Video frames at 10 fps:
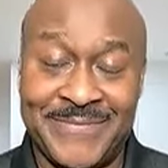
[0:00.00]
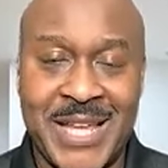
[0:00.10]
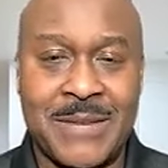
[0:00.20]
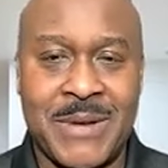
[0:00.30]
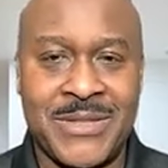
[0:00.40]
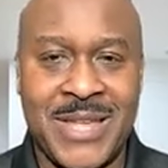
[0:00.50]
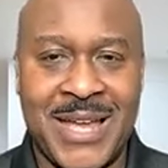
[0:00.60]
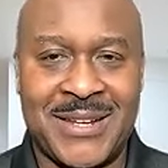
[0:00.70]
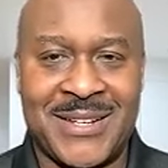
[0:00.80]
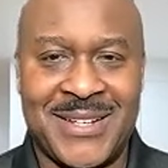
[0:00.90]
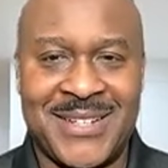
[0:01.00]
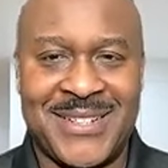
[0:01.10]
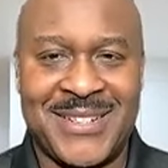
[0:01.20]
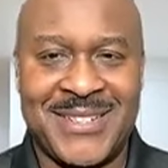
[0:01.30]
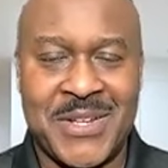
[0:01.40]
Think about that.
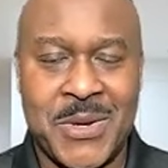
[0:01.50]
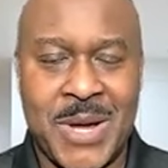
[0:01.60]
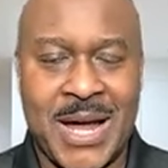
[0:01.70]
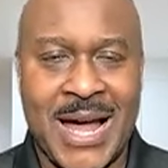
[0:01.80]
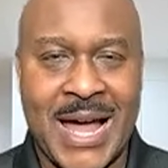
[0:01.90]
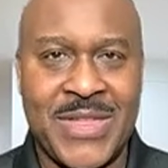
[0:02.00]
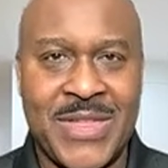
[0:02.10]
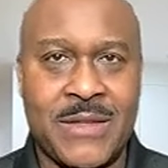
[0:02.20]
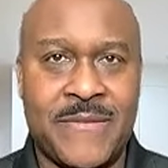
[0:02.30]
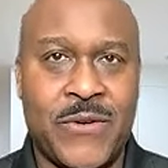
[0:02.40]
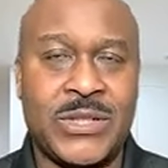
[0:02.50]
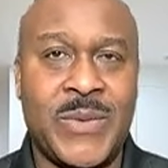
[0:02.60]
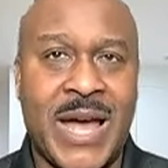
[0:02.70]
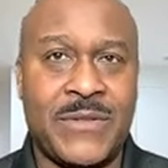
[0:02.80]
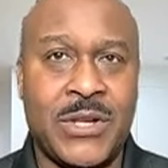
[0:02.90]
So I think the first thing
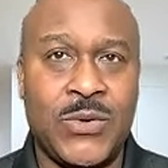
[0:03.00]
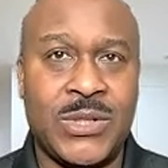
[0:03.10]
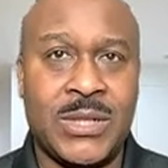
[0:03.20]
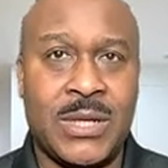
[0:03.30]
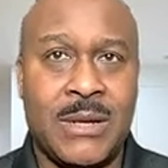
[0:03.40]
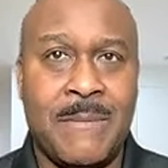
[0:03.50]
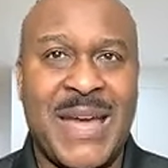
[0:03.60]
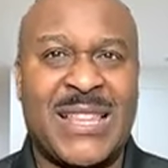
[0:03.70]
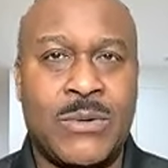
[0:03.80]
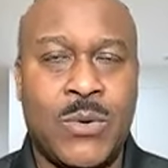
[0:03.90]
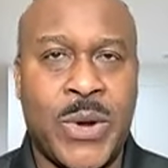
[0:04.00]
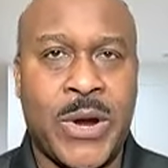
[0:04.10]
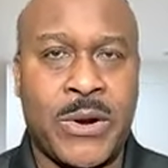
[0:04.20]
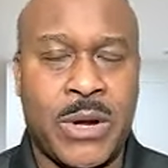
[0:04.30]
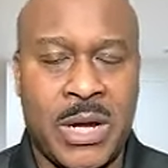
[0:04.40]
we have to do is make them
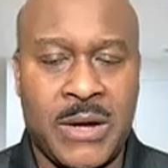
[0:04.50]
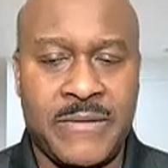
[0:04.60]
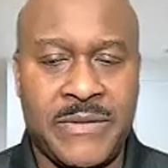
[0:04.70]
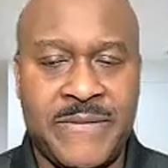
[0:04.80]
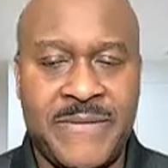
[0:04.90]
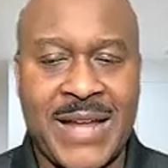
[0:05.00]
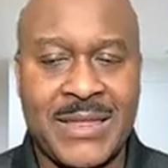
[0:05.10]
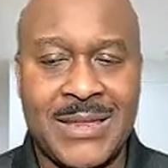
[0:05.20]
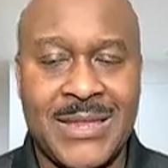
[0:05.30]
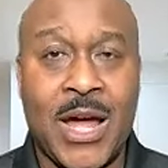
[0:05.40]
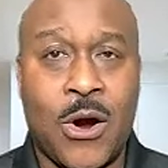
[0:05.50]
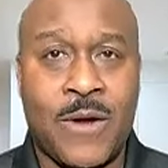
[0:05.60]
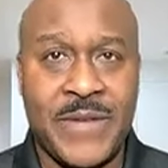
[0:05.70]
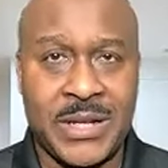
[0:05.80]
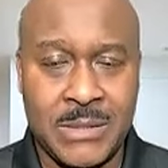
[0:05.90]
aware of the fact that they
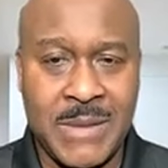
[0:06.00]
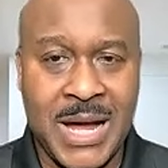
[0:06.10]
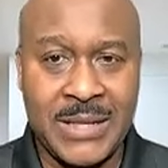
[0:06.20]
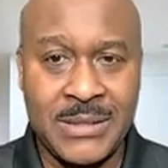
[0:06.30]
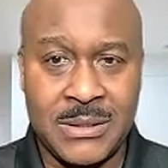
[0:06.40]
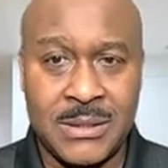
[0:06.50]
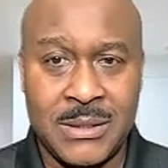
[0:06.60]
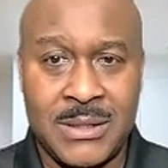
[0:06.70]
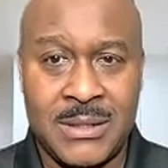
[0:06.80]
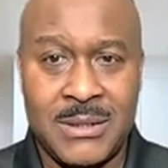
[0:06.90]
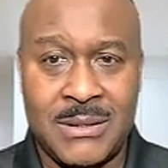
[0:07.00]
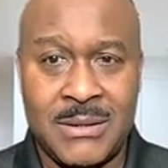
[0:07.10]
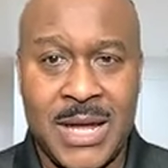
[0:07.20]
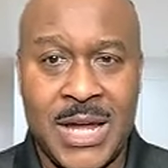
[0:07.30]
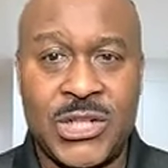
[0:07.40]
are victimized
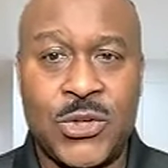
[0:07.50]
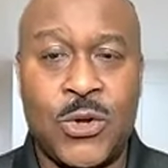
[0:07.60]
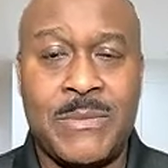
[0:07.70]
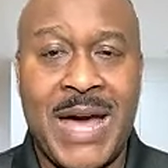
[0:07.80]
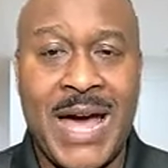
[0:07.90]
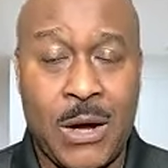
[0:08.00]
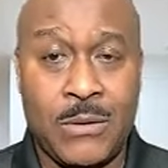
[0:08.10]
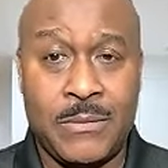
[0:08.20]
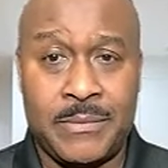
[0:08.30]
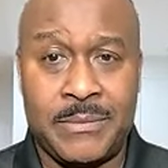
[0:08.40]
and show them how.